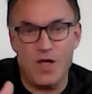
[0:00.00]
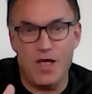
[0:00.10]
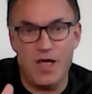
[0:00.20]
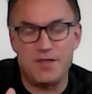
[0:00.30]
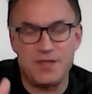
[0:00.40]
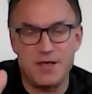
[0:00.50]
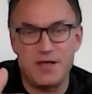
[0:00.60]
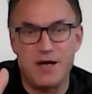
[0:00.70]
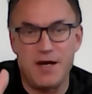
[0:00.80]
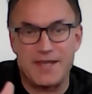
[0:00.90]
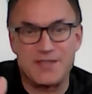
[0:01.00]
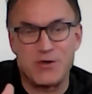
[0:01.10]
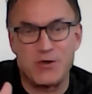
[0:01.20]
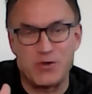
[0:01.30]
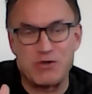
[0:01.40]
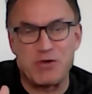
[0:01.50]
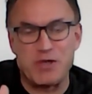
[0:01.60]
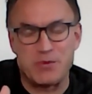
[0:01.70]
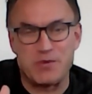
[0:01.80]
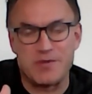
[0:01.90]
is lexical
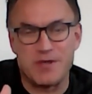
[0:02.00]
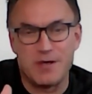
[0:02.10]
retrieval.